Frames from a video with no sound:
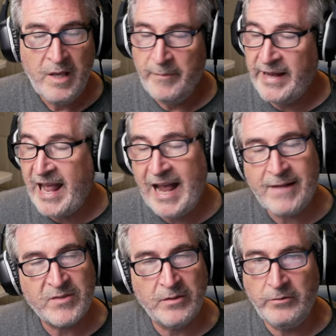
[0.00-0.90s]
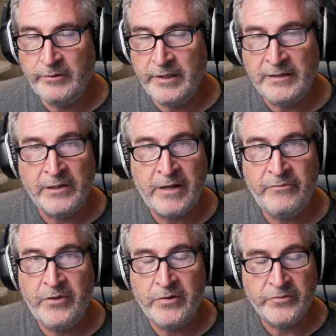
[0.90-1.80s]
but absolutely loved
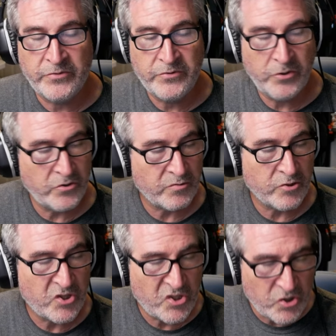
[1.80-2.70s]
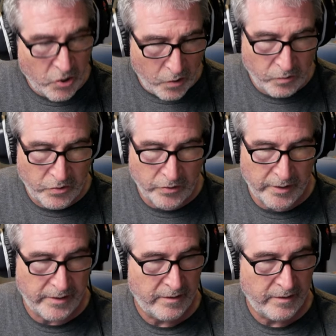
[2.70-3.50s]
those. Those were so good.